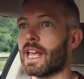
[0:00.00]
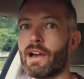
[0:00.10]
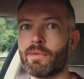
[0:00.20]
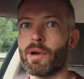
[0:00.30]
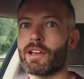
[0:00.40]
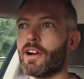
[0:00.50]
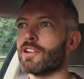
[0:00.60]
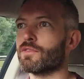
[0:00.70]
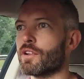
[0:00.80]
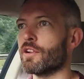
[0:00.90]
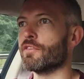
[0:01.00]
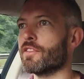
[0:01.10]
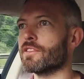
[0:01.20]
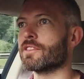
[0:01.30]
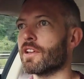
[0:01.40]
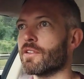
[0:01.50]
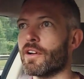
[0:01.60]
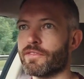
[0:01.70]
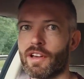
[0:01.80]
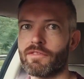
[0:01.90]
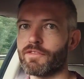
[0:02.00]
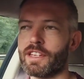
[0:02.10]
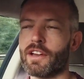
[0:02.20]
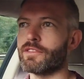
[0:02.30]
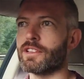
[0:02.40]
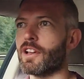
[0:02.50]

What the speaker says: get out in my cars very often. So I've done videos